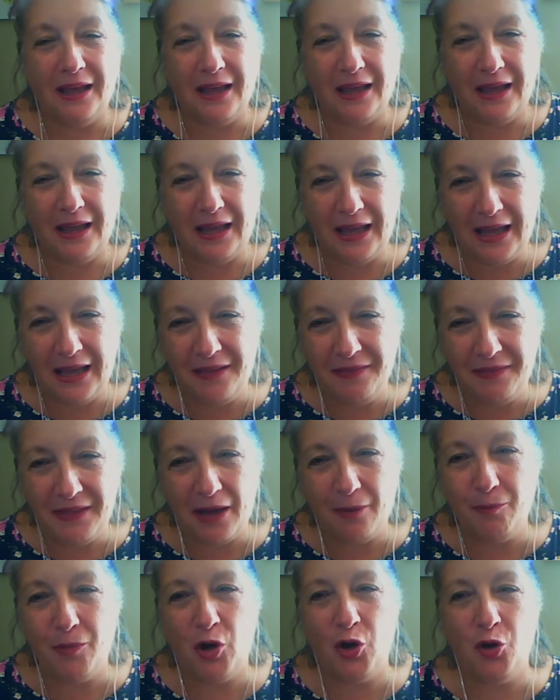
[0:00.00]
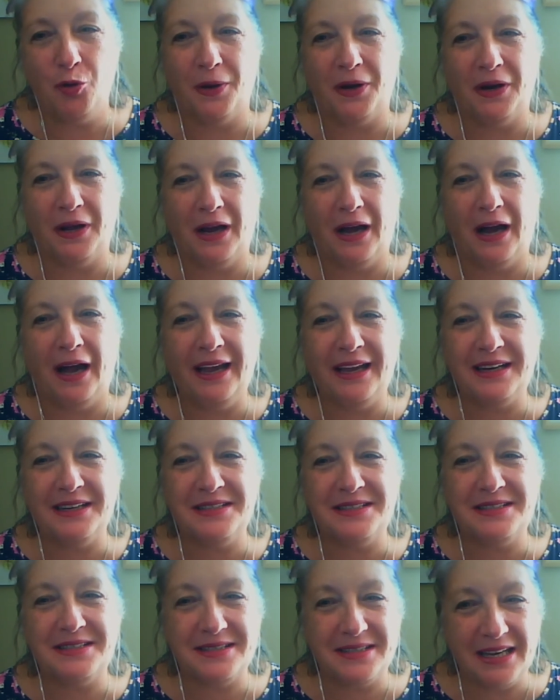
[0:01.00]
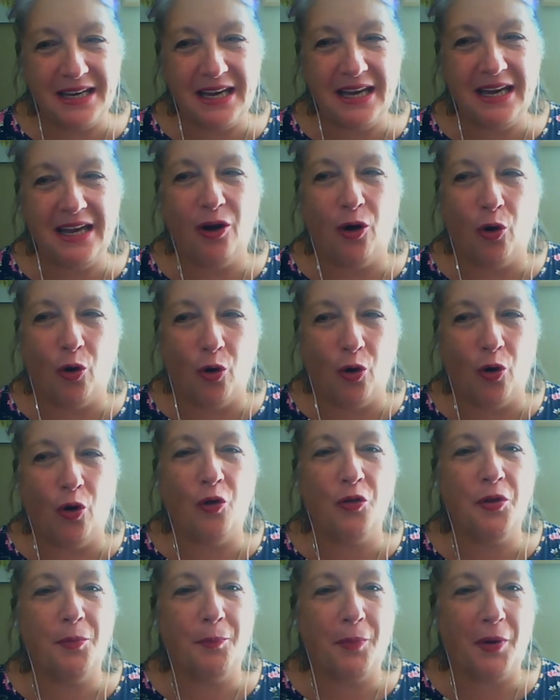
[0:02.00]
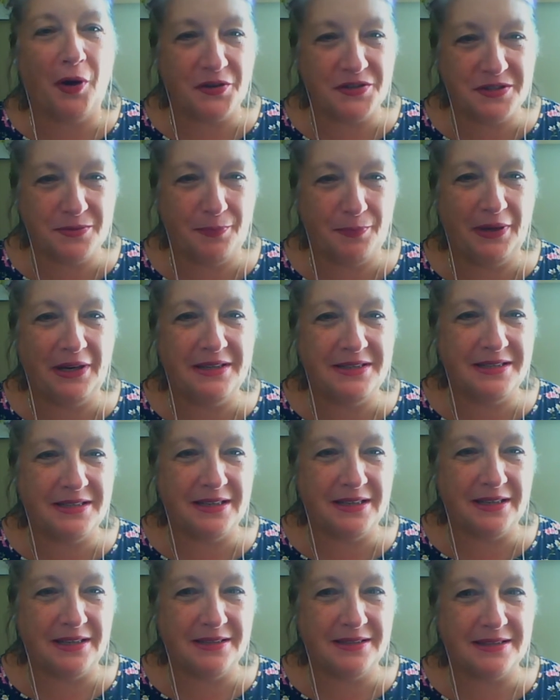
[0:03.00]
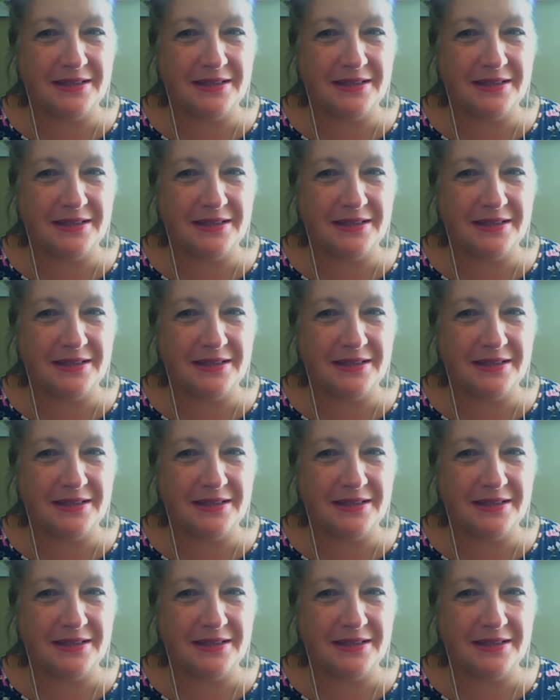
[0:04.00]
In that moment, I could see all the possibilities